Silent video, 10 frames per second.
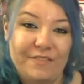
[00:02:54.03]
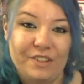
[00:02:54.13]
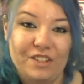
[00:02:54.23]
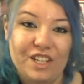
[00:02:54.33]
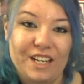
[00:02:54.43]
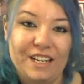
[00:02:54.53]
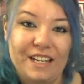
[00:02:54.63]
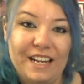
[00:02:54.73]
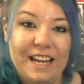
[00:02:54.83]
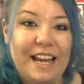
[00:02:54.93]
version,
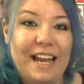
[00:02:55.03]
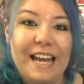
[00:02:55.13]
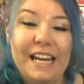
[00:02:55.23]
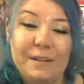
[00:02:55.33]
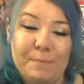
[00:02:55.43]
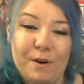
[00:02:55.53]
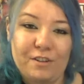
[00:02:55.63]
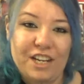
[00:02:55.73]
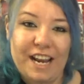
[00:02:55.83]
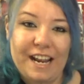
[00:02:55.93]
and
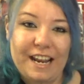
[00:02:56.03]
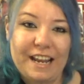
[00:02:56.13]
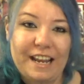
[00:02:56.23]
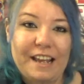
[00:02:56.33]
Bojack.